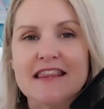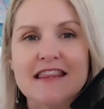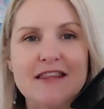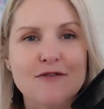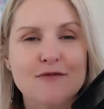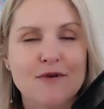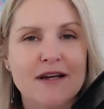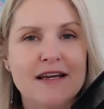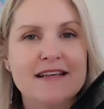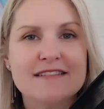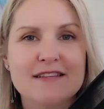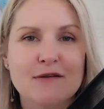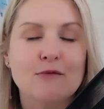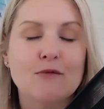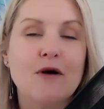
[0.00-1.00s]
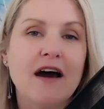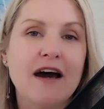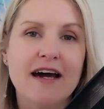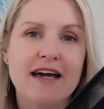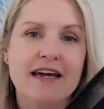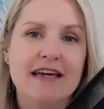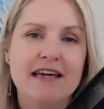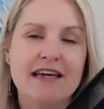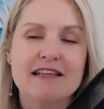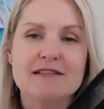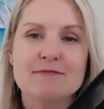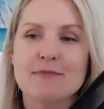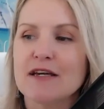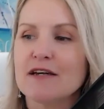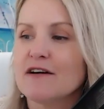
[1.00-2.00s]
the reason why is
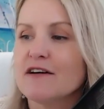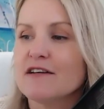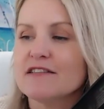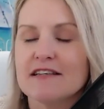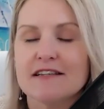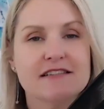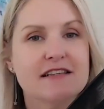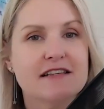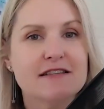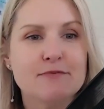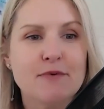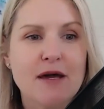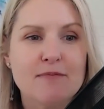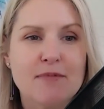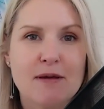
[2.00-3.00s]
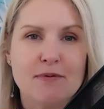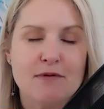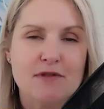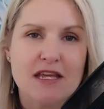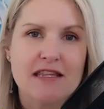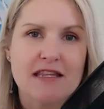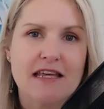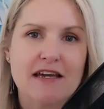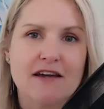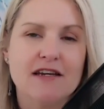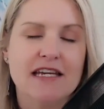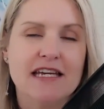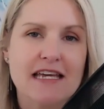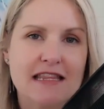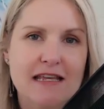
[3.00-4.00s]
because this is where people think they're going to
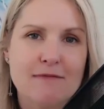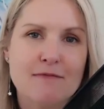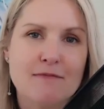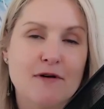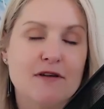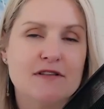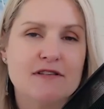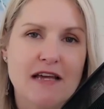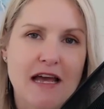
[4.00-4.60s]
get the most